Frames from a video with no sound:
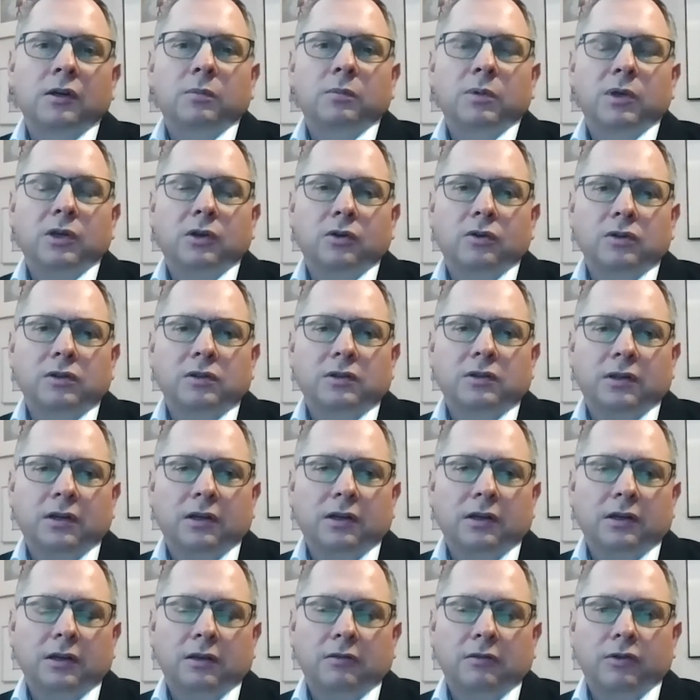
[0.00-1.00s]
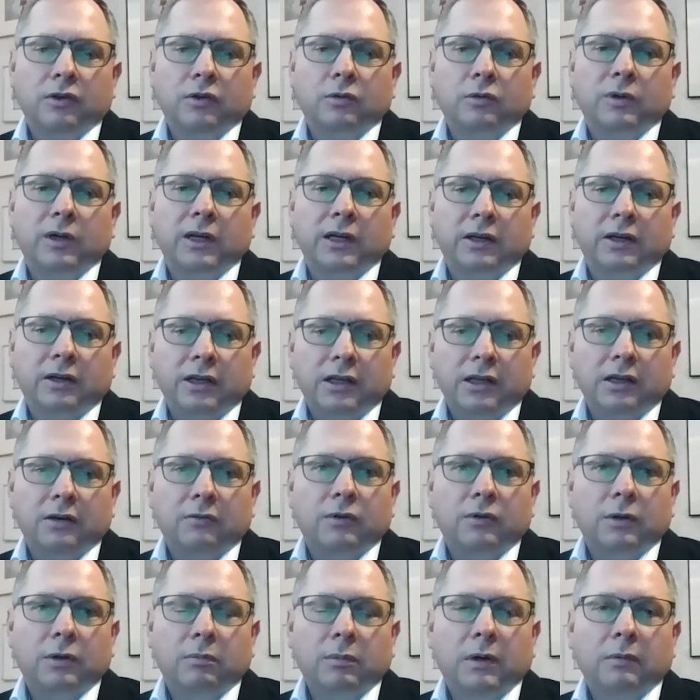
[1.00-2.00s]
Because if you were here
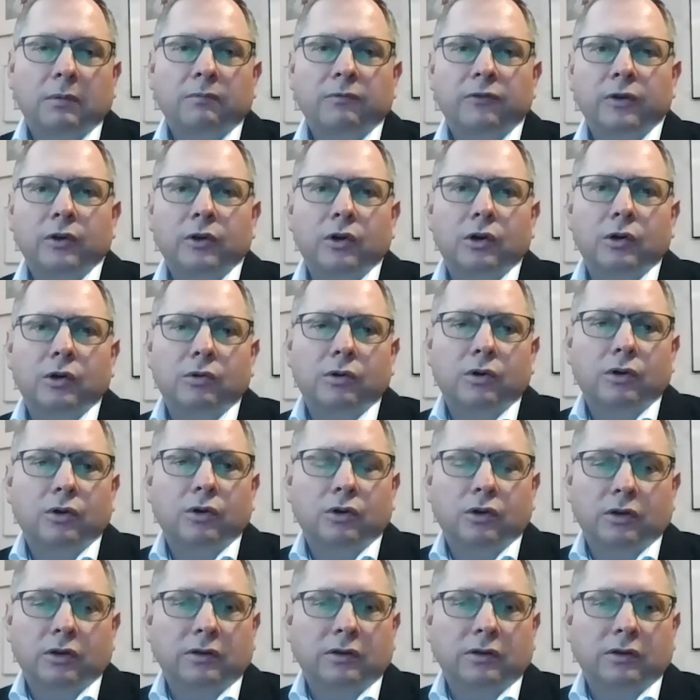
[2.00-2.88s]
1 month ago or